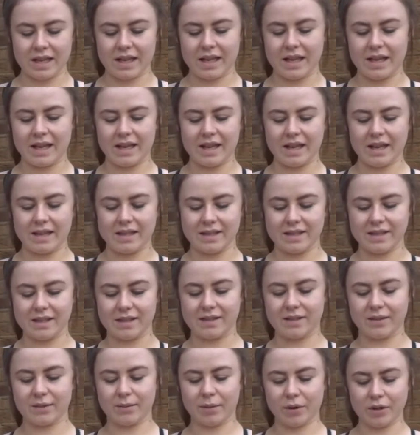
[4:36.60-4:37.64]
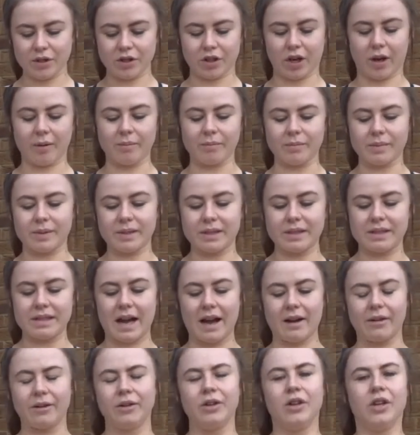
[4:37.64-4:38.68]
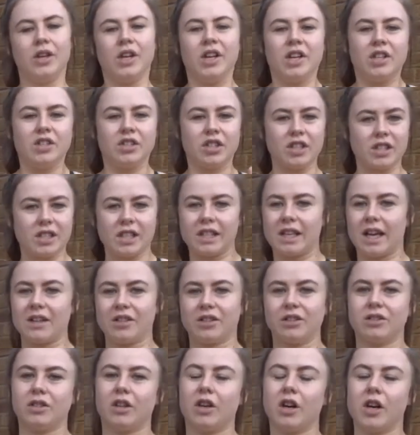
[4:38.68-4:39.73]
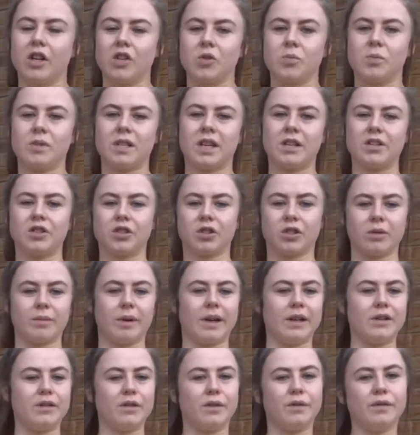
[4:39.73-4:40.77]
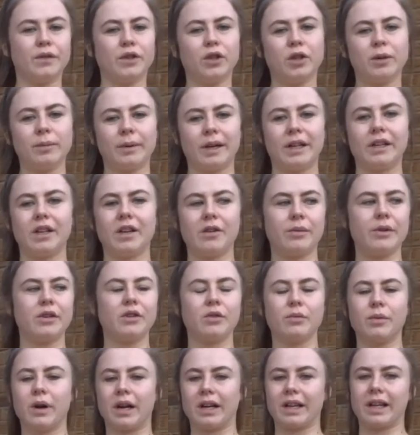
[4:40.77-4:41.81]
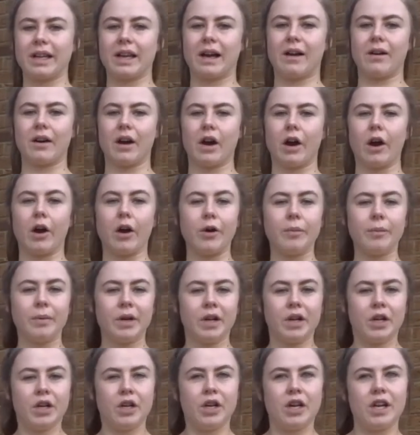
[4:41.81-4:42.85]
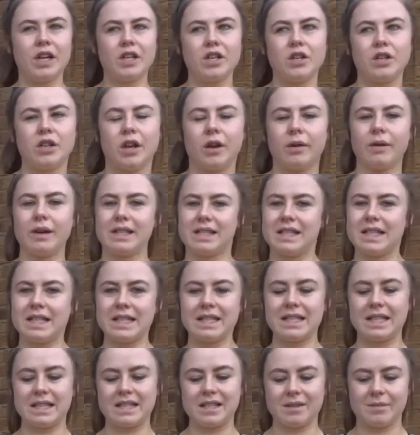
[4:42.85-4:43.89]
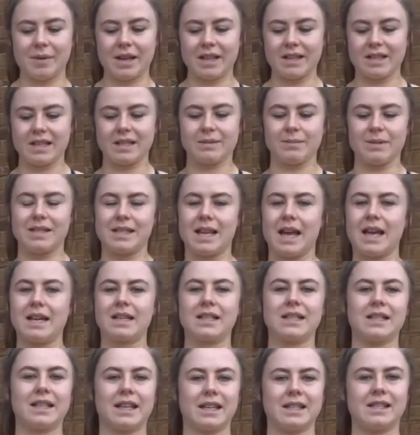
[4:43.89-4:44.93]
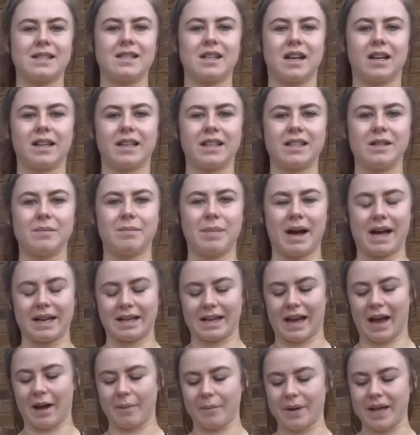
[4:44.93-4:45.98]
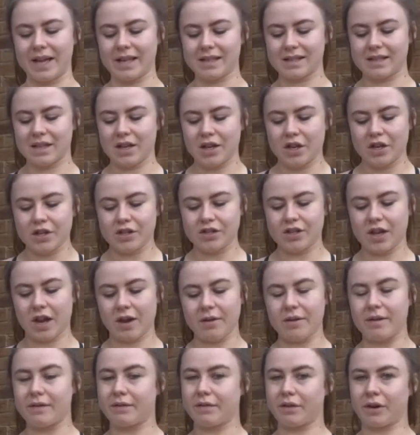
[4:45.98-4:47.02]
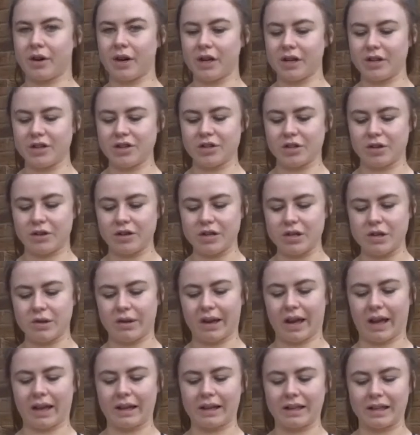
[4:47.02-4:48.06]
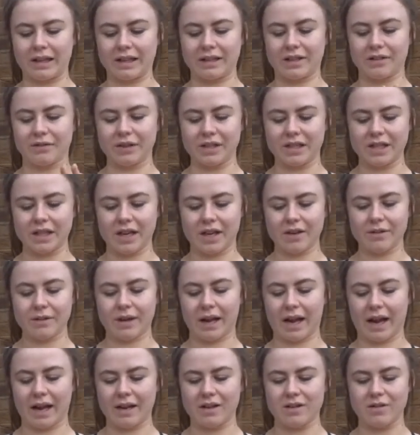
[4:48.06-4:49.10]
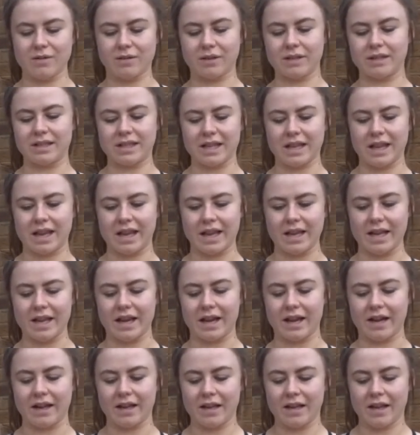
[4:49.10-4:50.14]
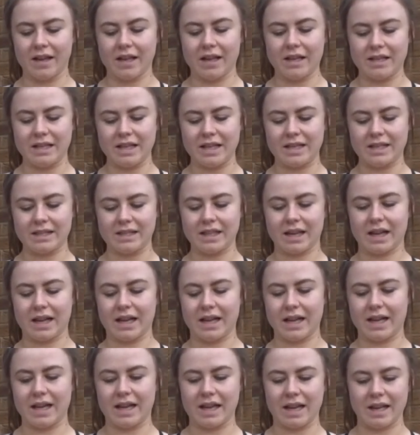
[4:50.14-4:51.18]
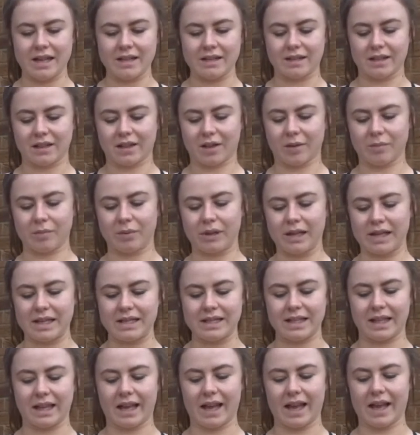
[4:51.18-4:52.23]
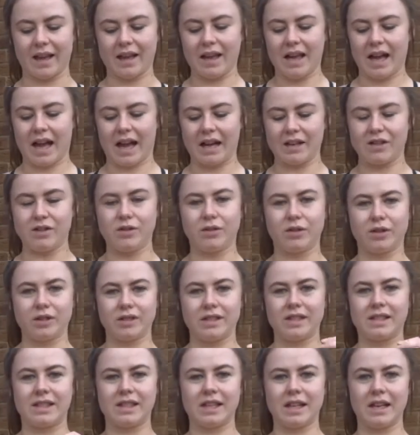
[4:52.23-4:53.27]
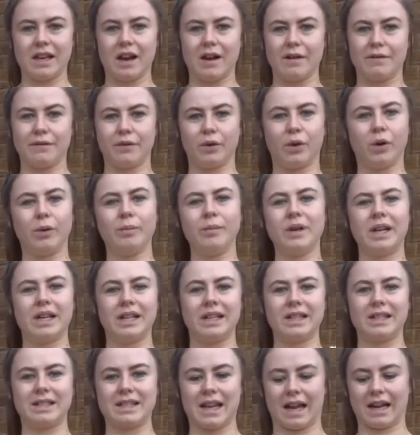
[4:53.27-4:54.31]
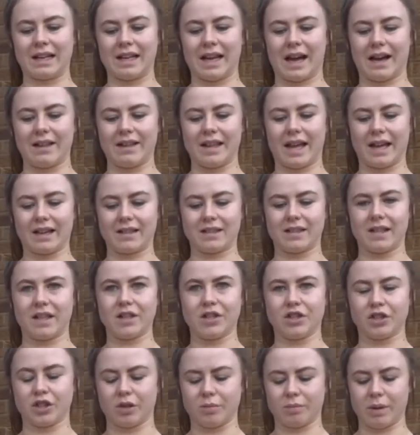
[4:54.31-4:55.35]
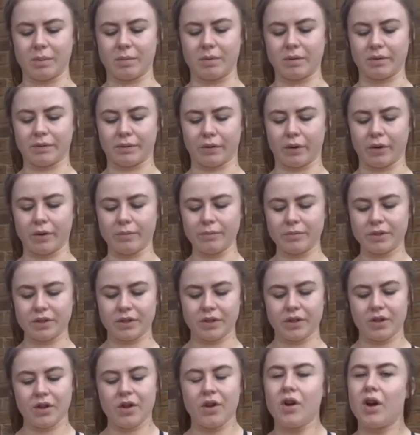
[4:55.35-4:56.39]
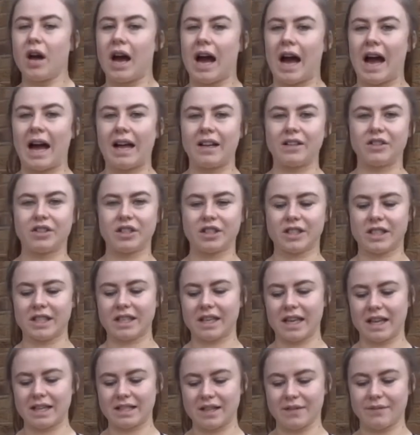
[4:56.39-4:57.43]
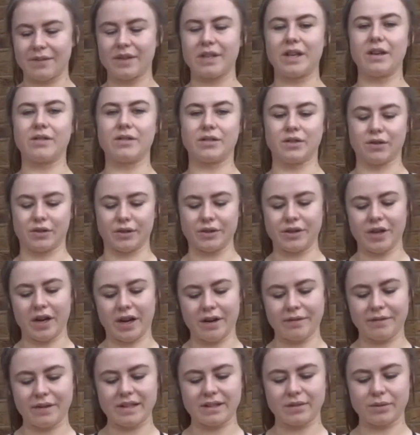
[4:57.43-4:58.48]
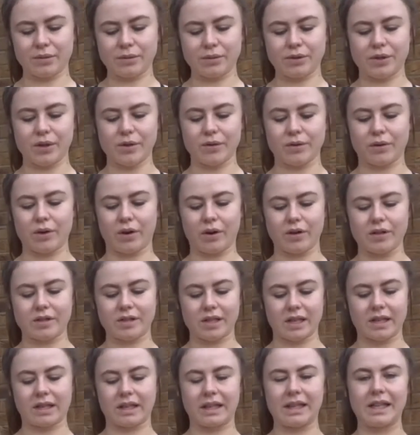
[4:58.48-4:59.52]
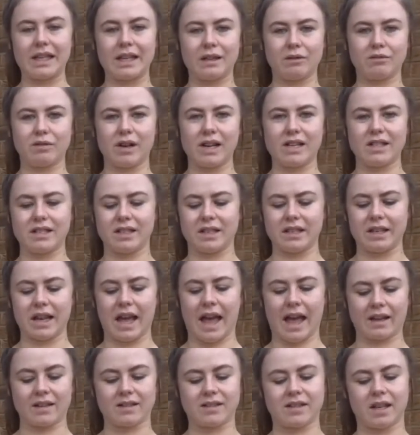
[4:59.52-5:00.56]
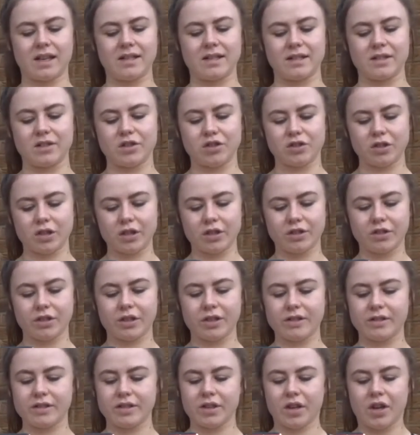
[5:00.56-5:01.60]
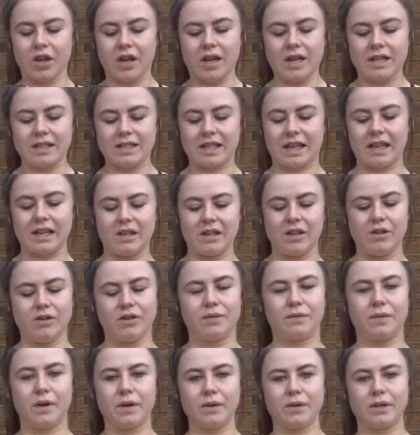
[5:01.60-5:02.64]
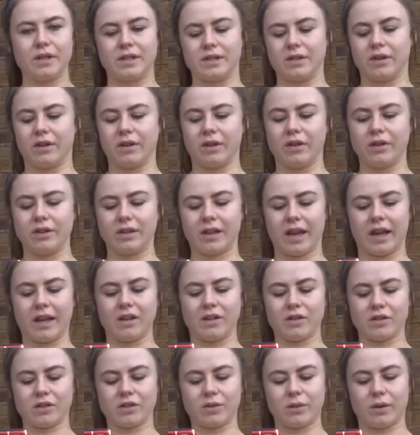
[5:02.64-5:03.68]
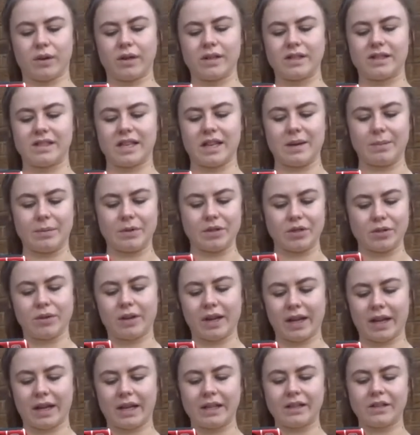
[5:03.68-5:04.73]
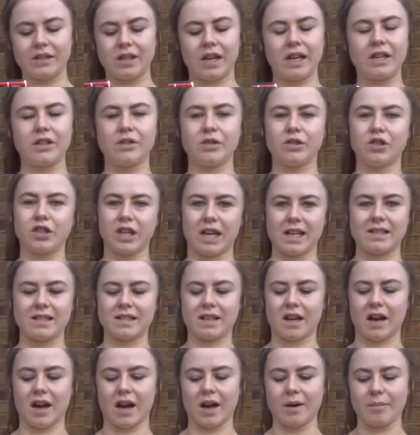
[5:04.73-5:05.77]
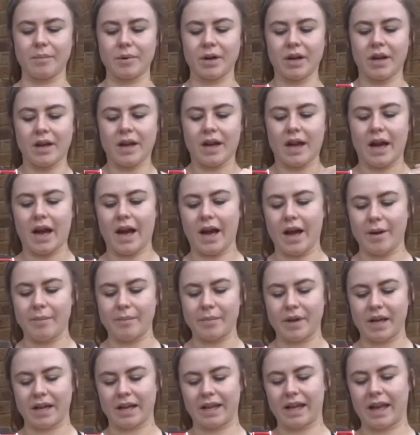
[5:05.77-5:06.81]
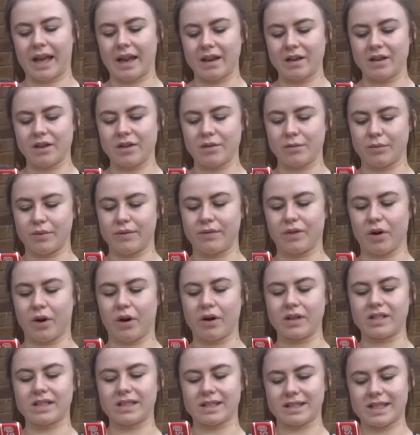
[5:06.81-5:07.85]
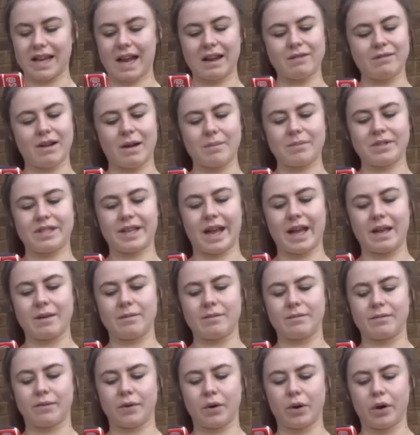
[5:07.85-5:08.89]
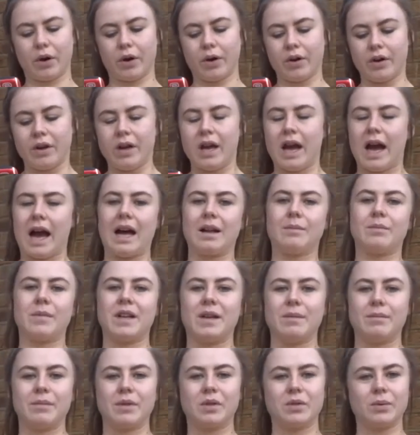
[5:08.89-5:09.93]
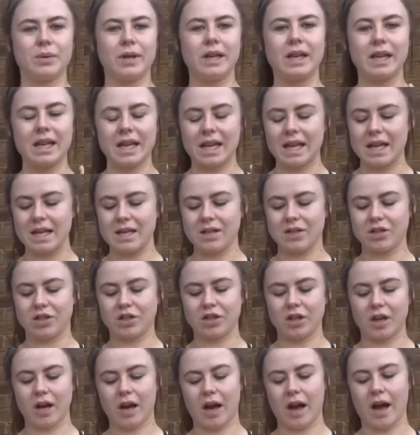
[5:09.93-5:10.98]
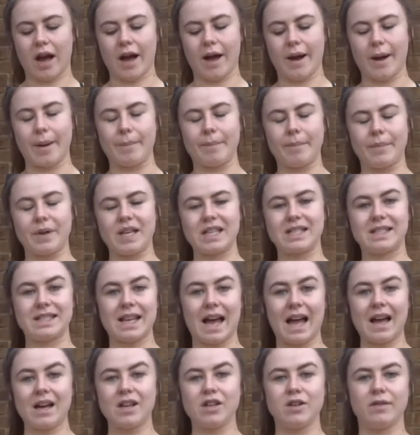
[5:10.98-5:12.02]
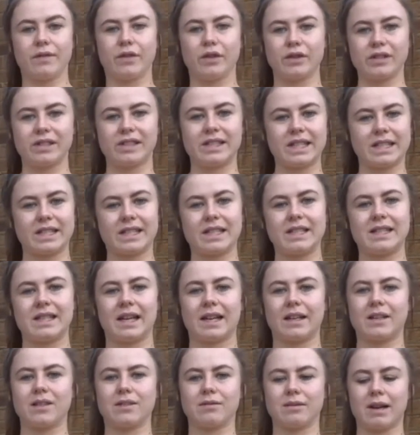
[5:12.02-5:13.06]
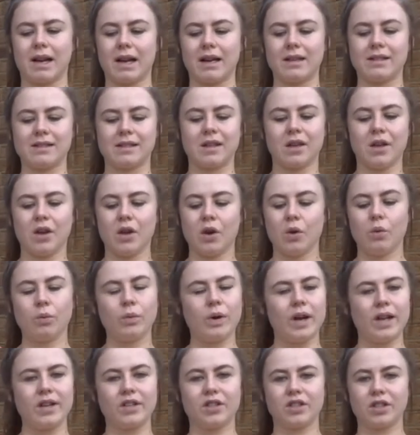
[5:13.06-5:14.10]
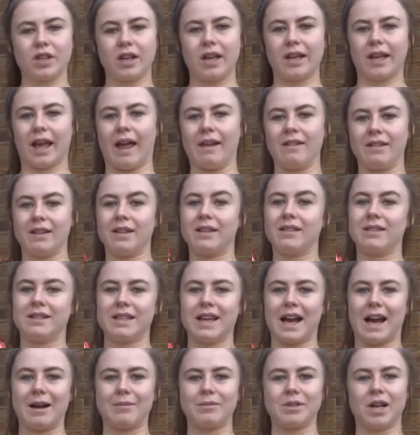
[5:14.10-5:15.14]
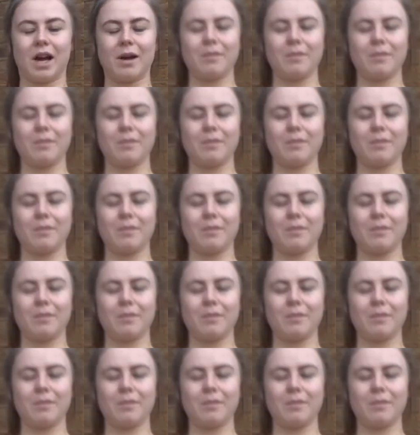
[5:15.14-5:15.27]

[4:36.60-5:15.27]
is squat jumps. Now, just in case you're not 100% sure about your form, I know when you're working out at home, you know, it's easy to make these mistakes and get stuck into bad habits. So if you're unsure, you can click the video, and you can see here Lisa is completing it, and you can see her form and exactly how the exercise should be performed. And just in case the video is not enough, it's also got a clear written exercise instructions telling to focus on getting your squat as deep as you can and your chest up. Again, we've got 10 reps to aim for, and in between each set you've got 60 seconds rest, which again, the app times